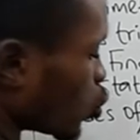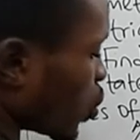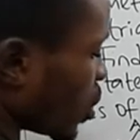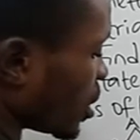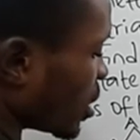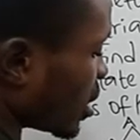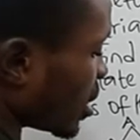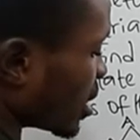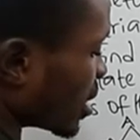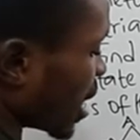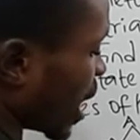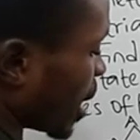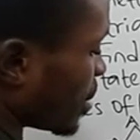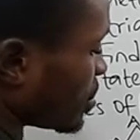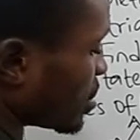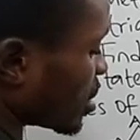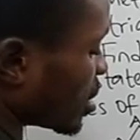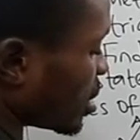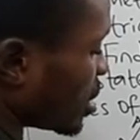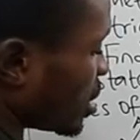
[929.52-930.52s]
20
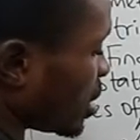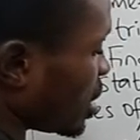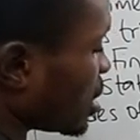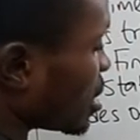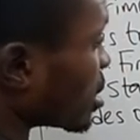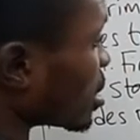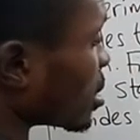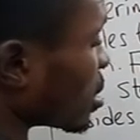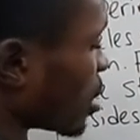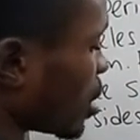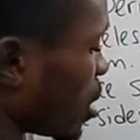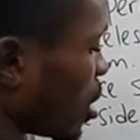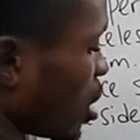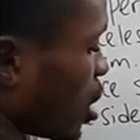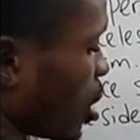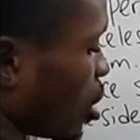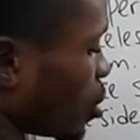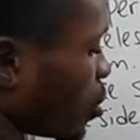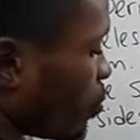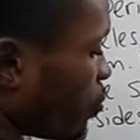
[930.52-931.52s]
times this,
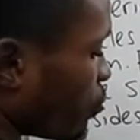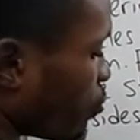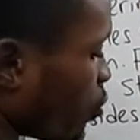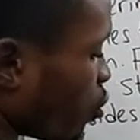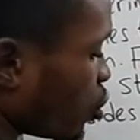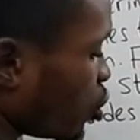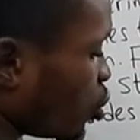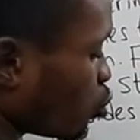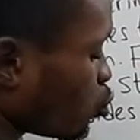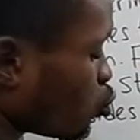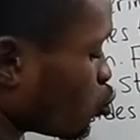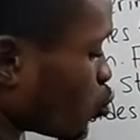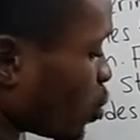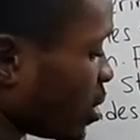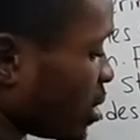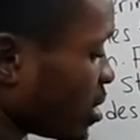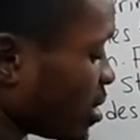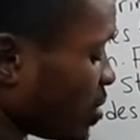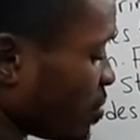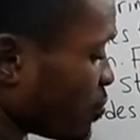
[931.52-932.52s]
4 into
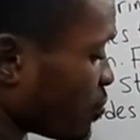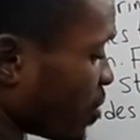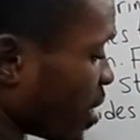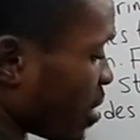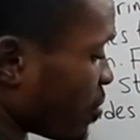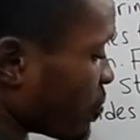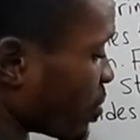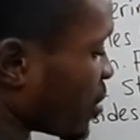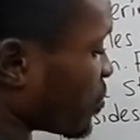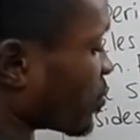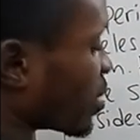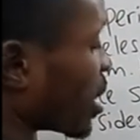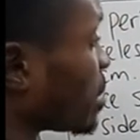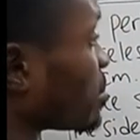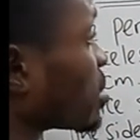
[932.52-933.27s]
25, 5